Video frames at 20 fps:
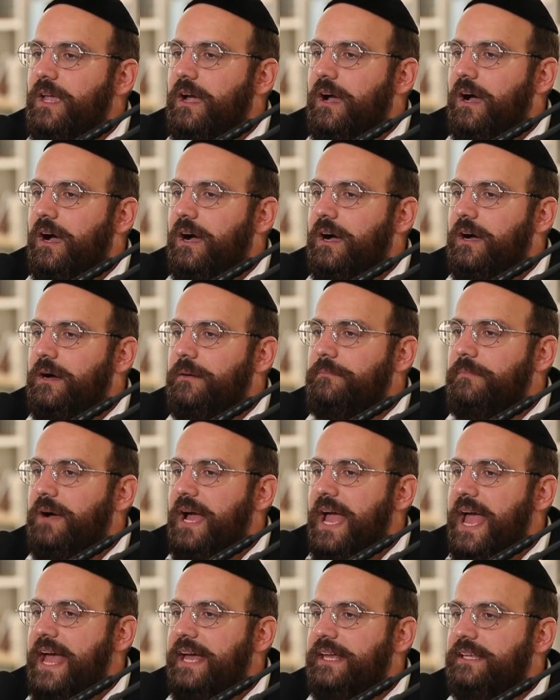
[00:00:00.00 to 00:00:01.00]

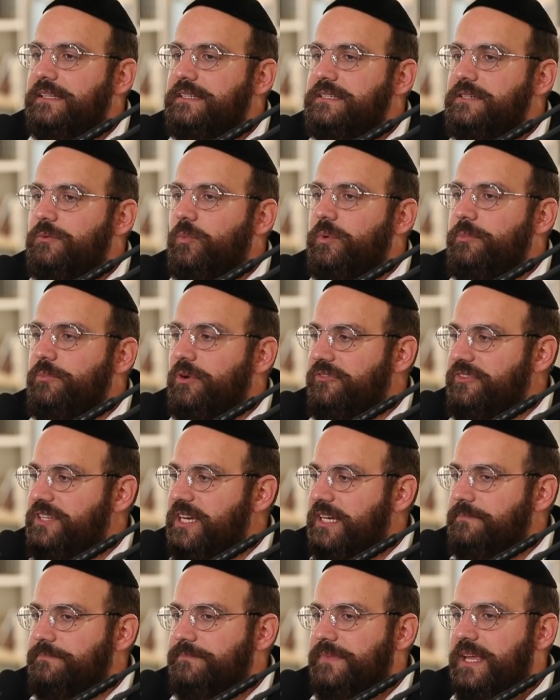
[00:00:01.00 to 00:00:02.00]
and we moved
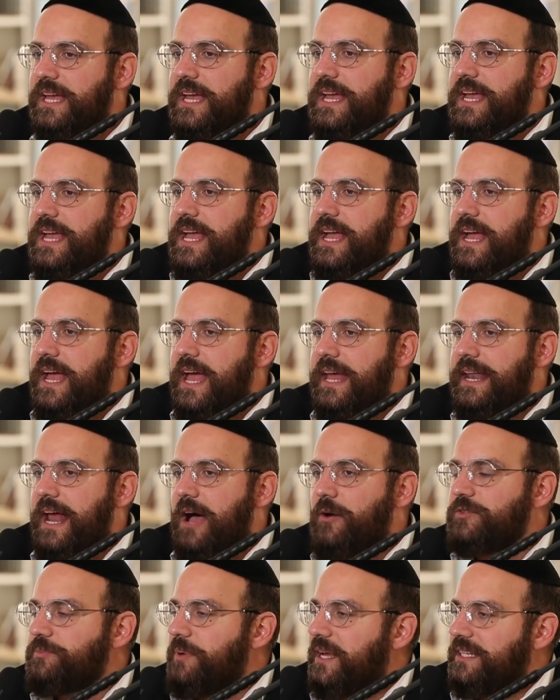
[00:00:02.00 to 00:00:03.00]
in. And
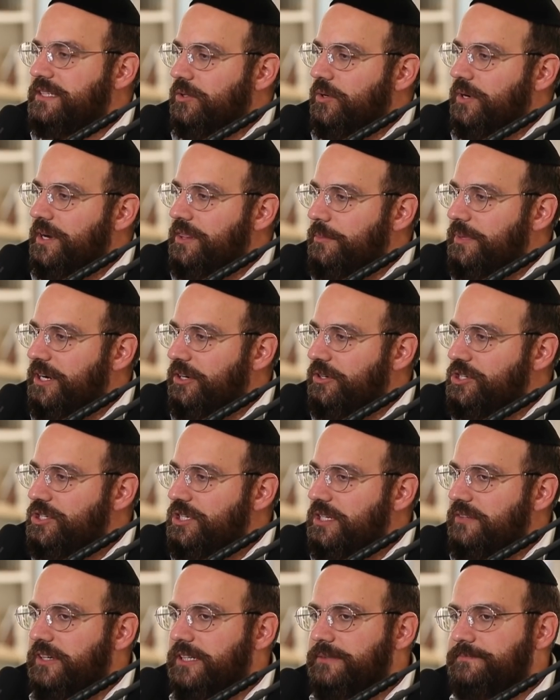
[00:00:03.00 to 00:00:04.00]
I was planning to learn in the Mir
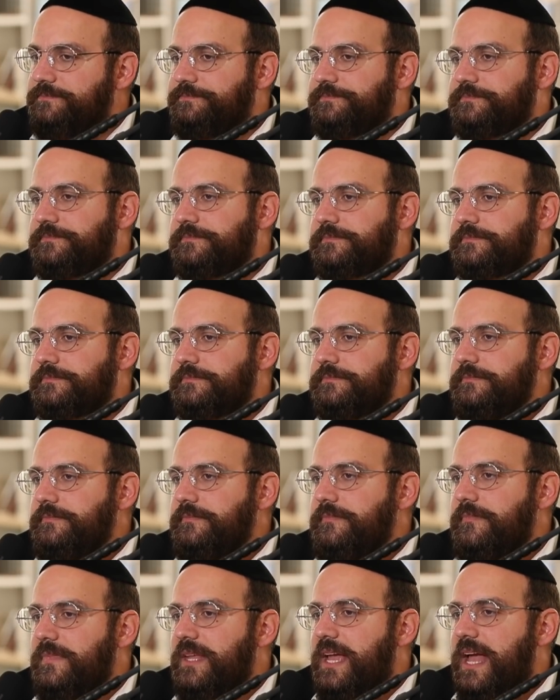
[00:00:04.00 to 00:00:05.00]
Yeshiva.
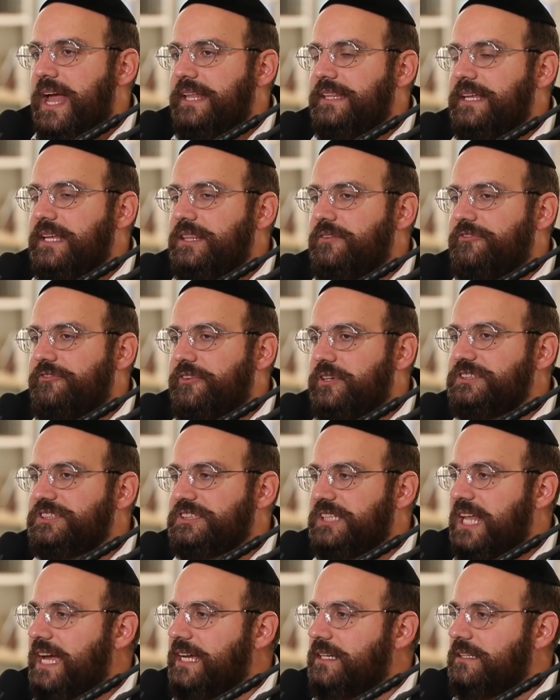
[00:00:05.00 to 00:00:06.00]
And then the
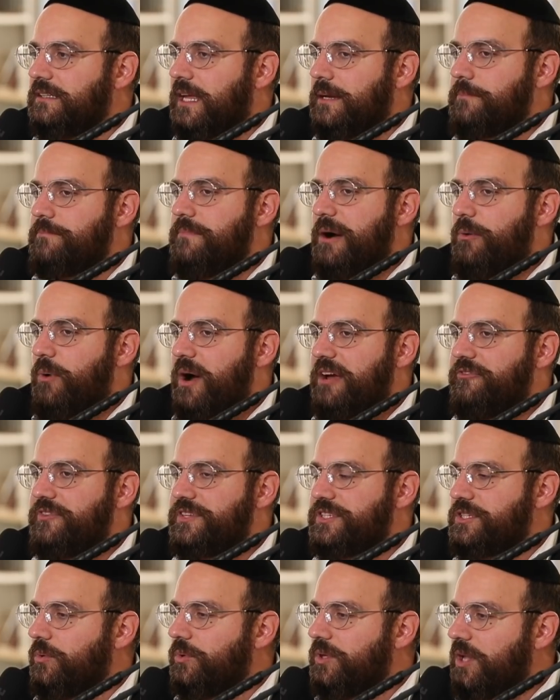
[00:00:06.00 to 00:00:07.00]
first night, like my wife
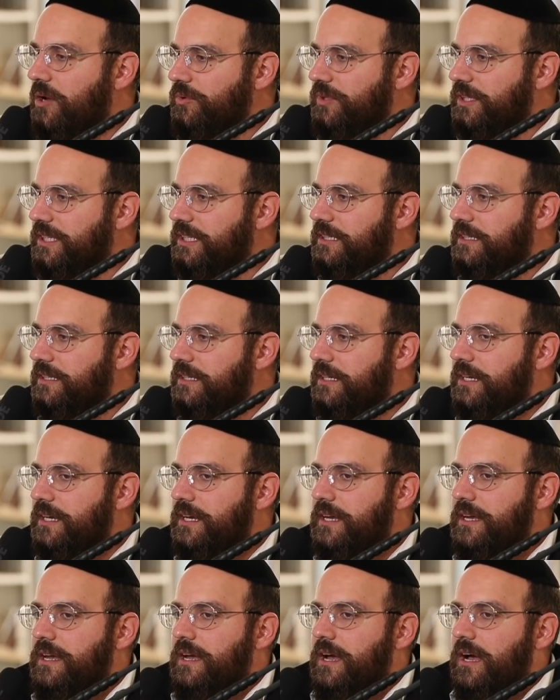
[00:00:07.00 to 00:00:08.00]
was so lonely.
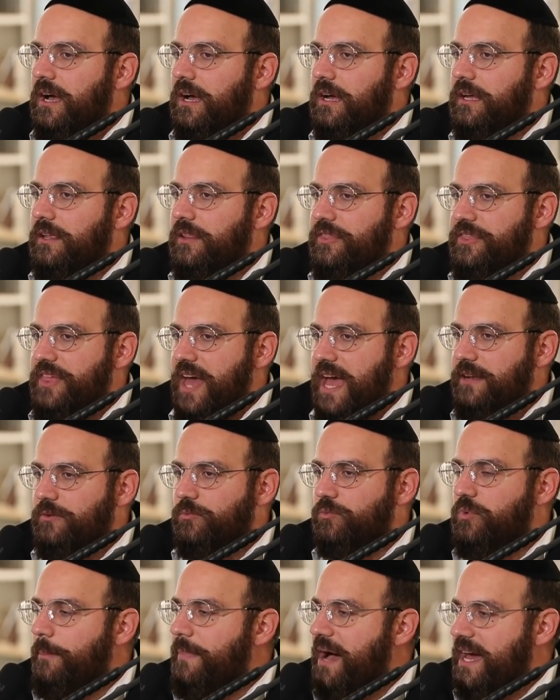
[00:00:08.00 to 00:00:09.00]

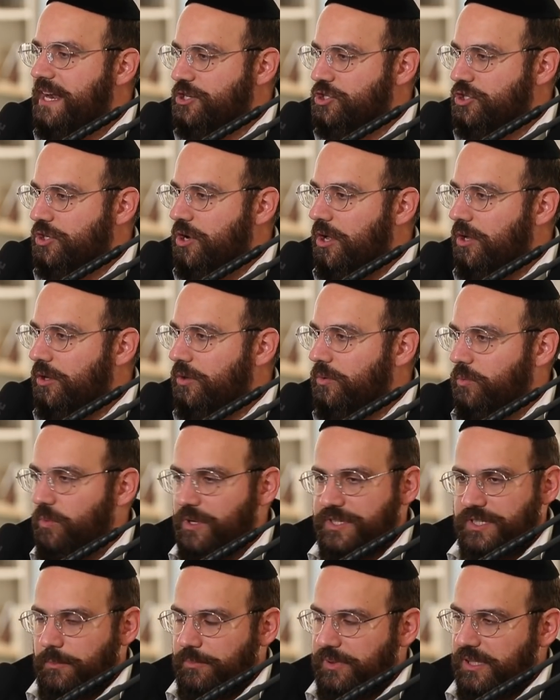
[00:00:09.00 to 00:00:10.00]
Then Ramat Eshkol
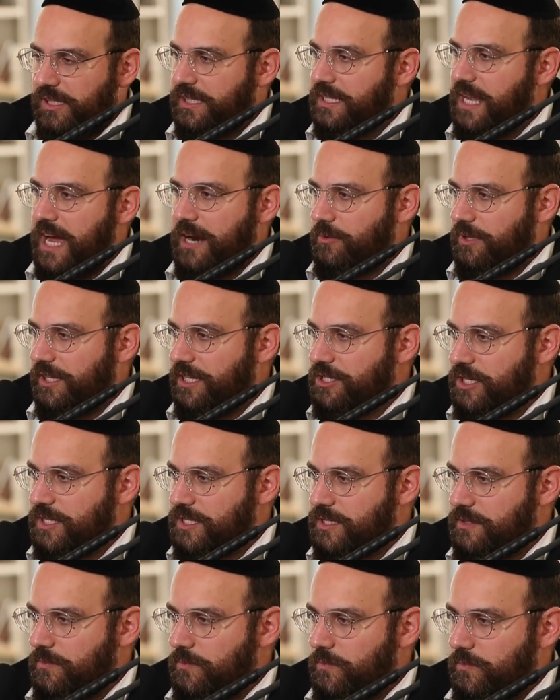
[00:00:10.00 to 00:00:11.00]
was completely not
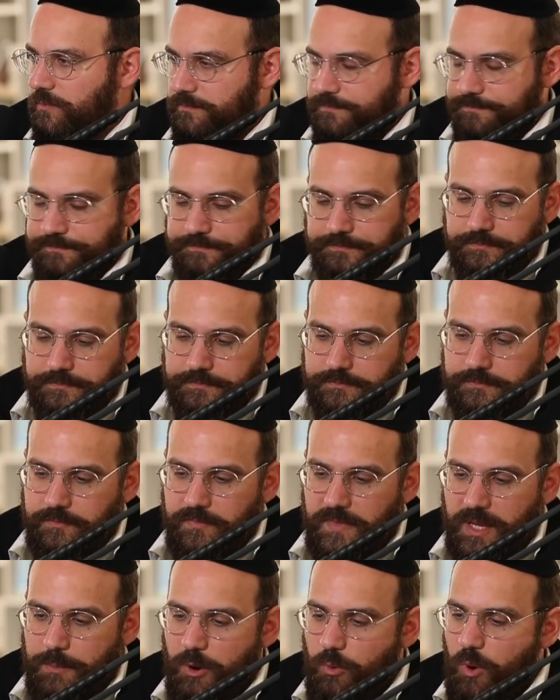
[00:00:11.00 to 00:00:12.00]
religious.
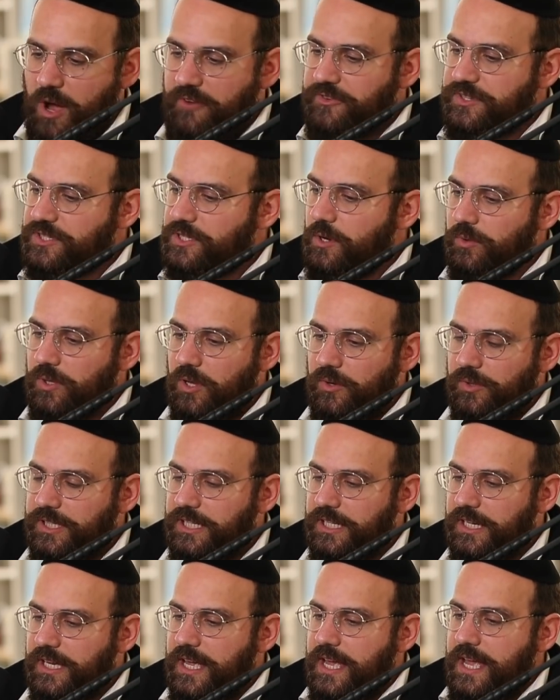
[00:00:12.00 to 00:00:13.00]
My wife was so
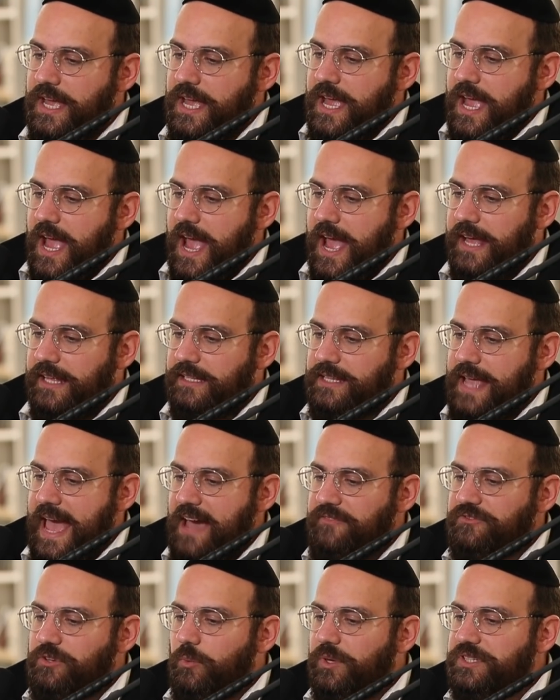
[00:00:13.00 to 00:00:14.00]
lonely. And
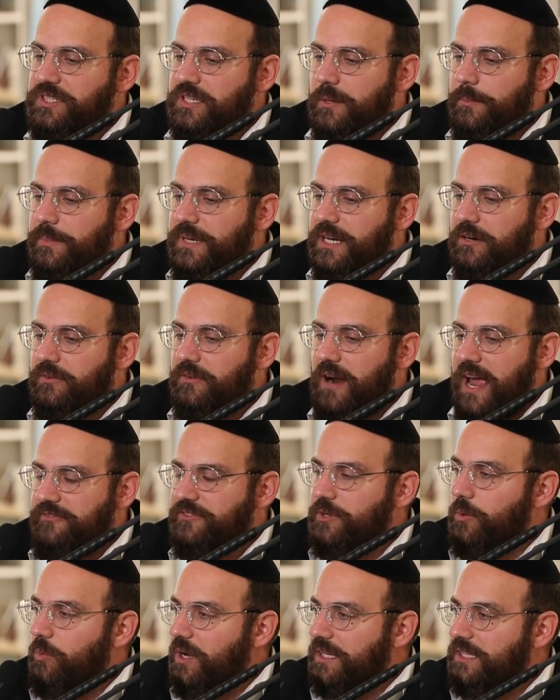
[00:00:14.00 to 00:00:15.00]
after I went to the Mir,
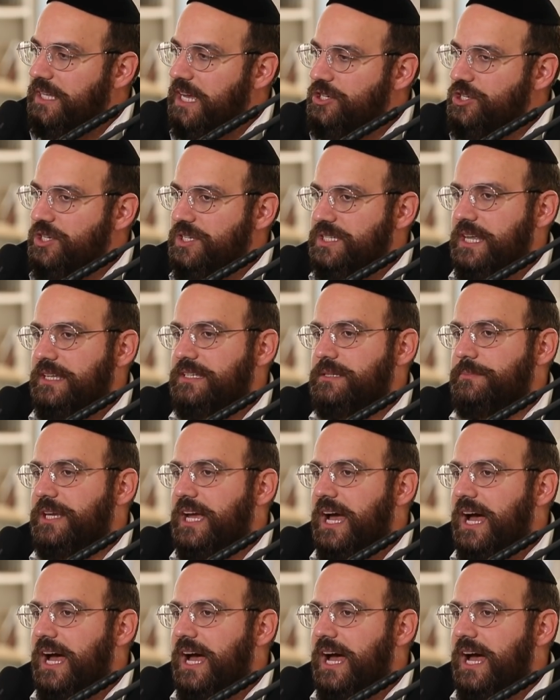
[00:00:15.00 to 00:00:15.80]
after one day, she said to me,